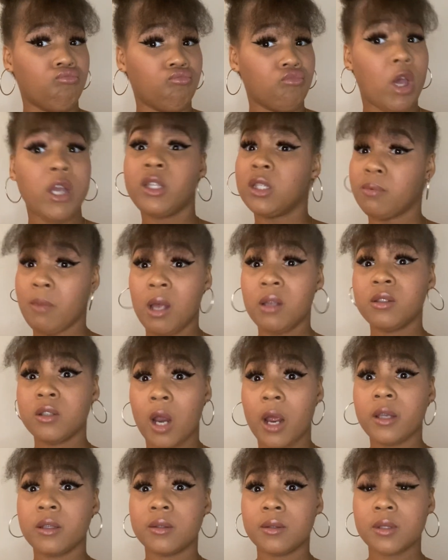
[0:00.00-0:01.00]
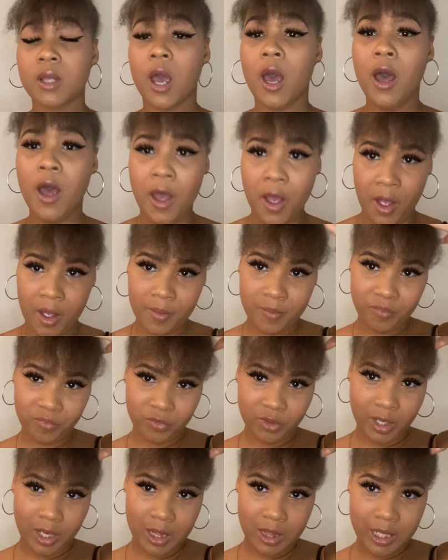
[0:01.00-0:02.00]
It smells nice.
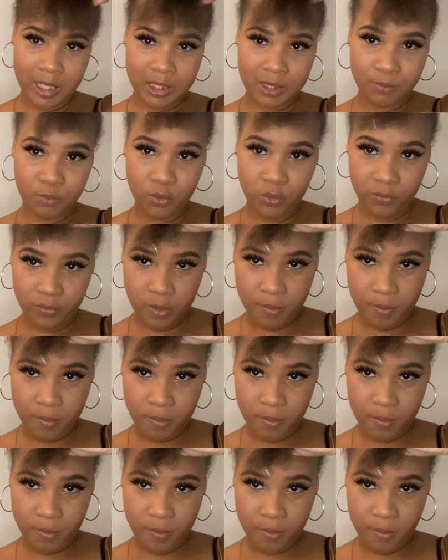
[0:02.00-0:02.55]
Let's move the